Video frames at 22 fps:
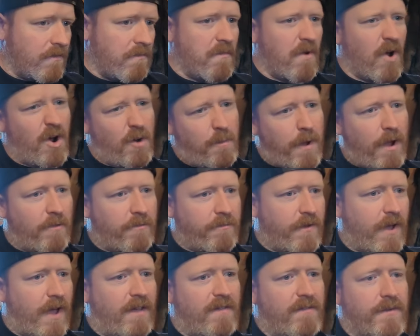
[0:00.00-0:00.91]
or about
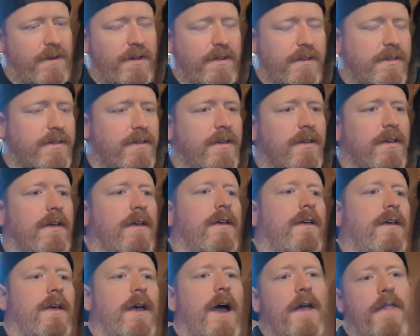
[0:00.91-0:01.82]
5 minutes,
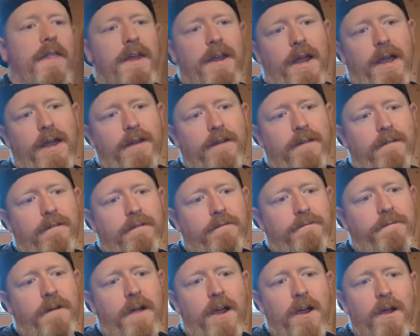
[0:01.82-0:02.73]
and then I'd
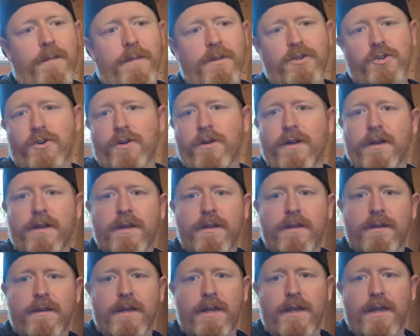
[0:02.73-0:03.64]
fire up the
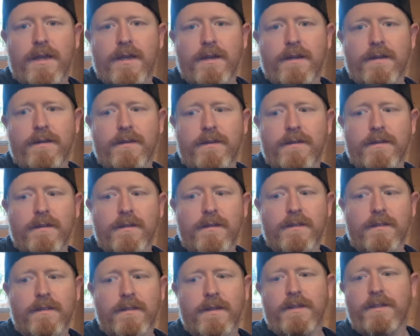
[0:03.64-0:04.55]
truck and
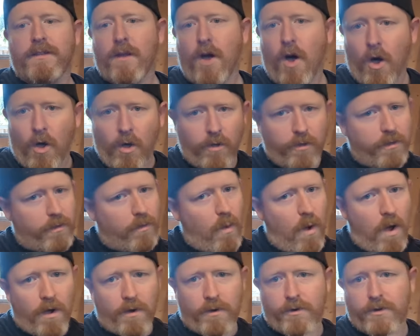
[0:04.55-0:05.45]
let all the
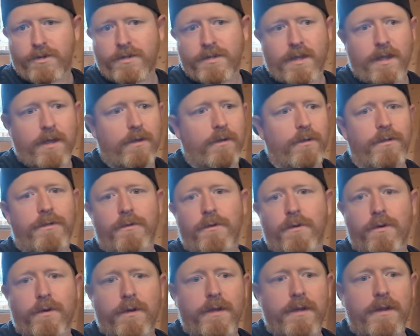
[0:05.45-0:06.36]
water cycle
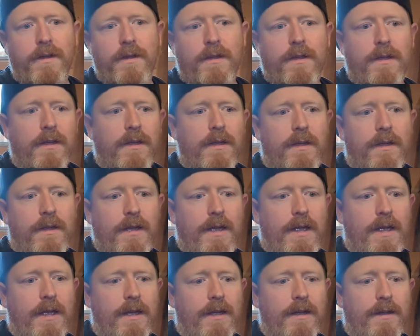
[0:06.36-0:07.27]
through it,
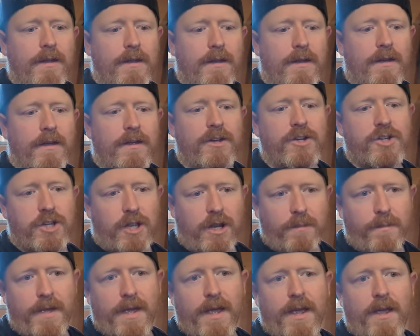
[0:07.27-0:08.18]
and shut
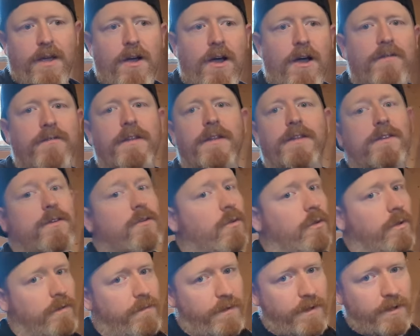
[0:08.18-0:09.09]
it back off, let the
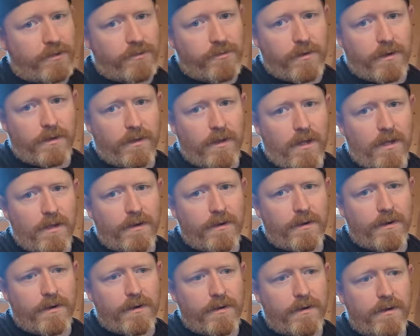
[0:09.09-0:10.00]
cooling fans run
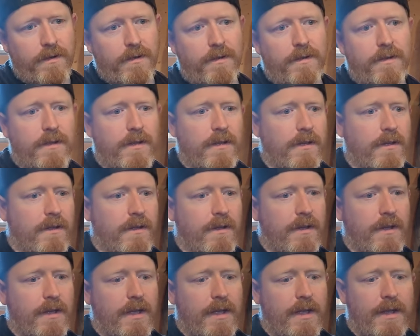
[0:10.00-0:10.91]
longer,
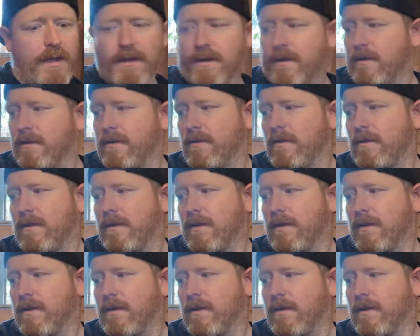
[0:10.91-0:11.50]
and